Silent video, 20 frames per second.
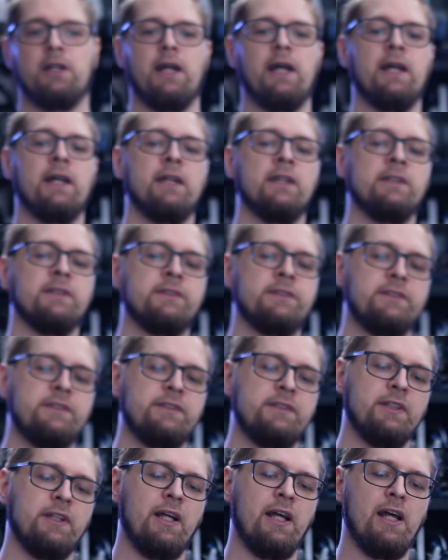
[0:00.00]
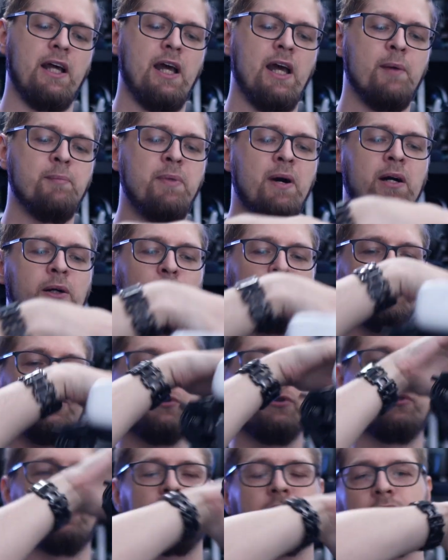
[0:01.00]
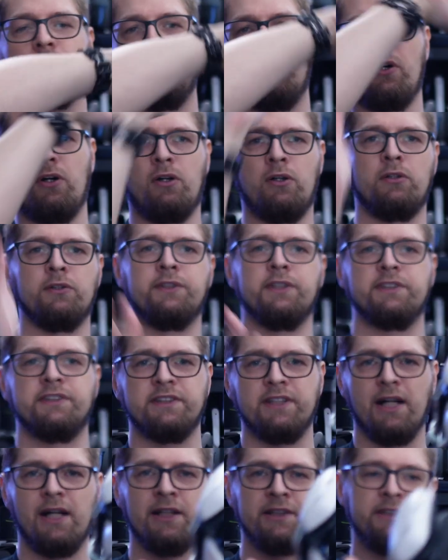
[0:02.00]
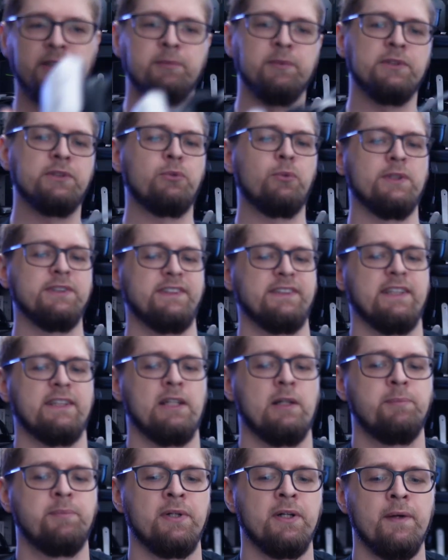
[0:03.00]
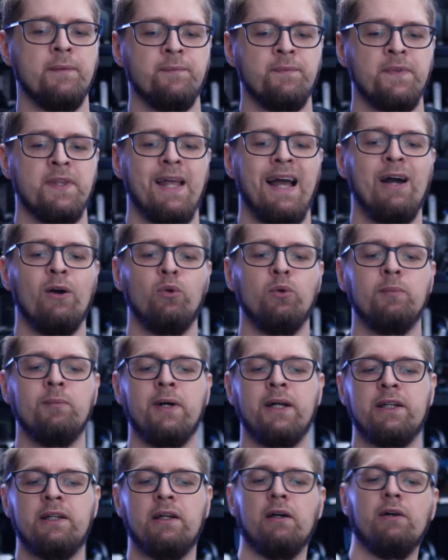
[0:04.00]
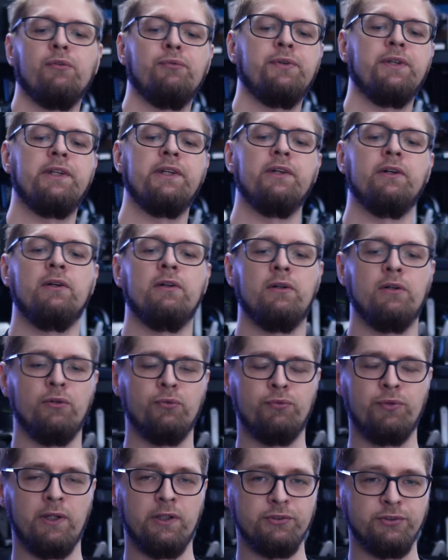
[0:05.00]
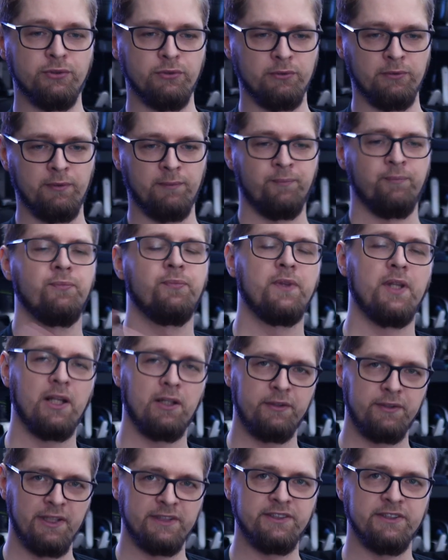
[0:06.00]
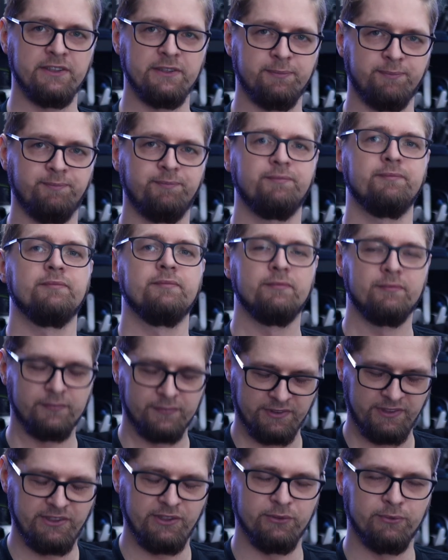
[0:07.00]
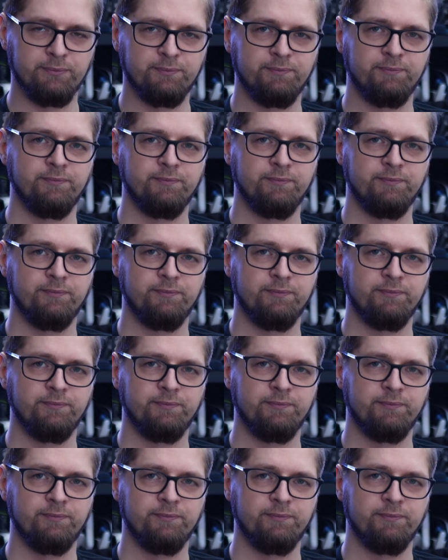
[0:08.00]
and about all this ultimate Quest setup, I will make video very soon. That's it. See you.